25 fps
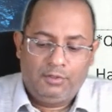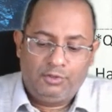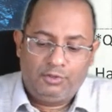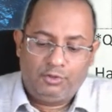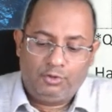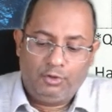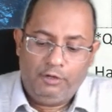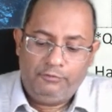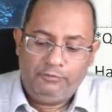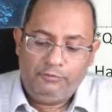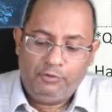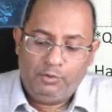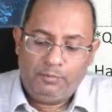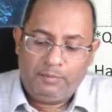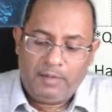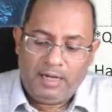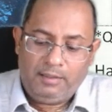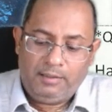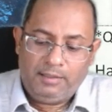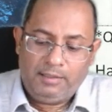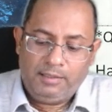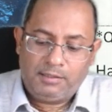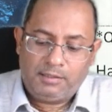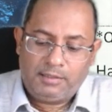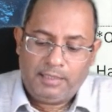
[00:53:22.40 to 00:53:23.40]
So if you
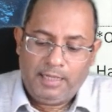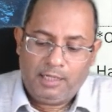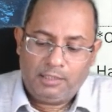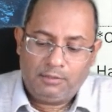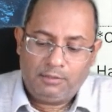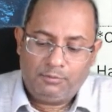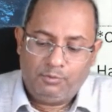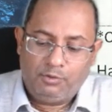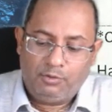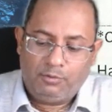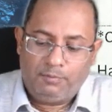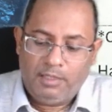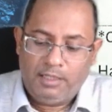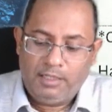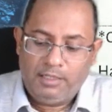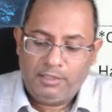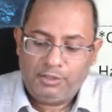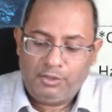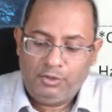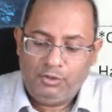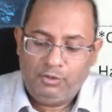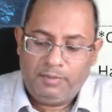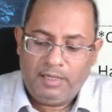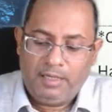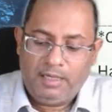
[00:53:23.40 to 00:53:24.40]
practice TaxBook
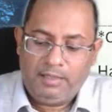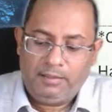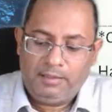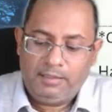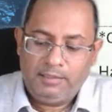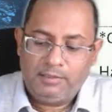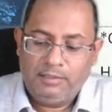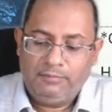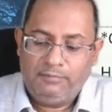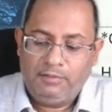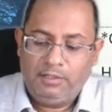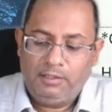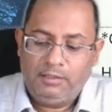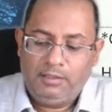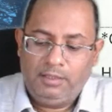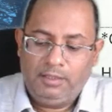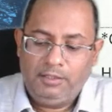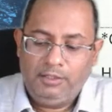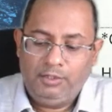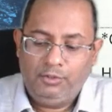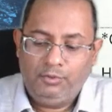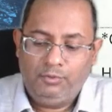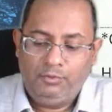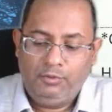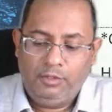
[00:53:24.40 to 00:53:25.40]
Plus, you practice
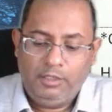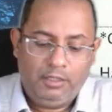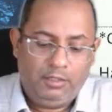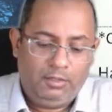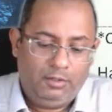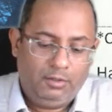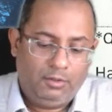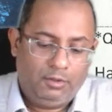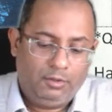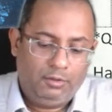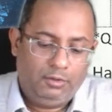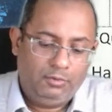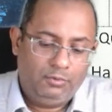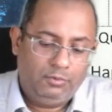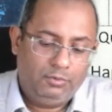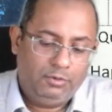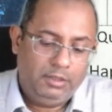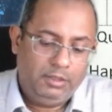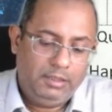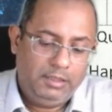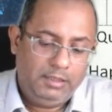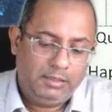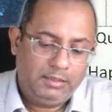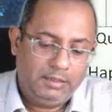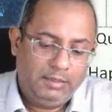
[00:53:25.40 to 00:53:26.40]
everything. You need not do
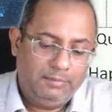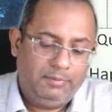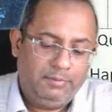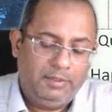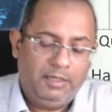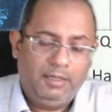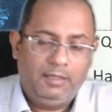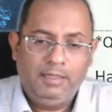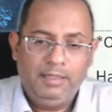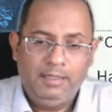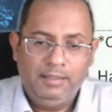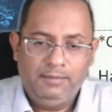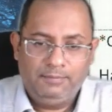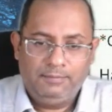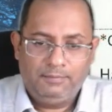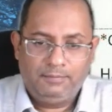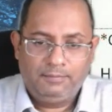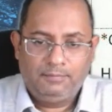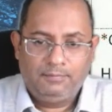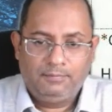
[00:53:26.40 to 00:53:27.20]
these separately.